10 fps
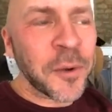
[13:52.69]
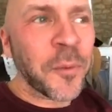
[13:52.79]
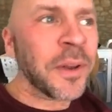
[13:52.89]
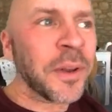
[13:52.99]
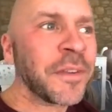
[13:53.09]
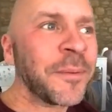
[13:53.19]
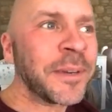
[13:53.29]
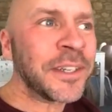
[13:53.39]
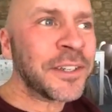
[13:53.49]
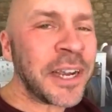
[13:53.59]
What if I want to
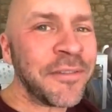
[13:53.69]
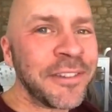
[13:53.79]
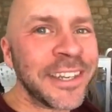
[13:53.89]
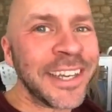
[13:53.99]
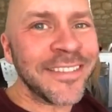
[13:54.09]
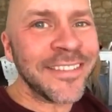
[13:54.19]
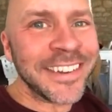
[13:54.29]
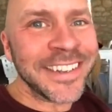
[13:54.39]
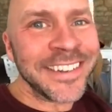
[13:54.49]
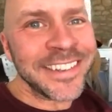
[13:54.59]
travel and I have a
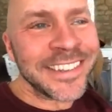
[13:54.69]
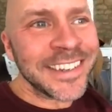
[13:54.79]
dog?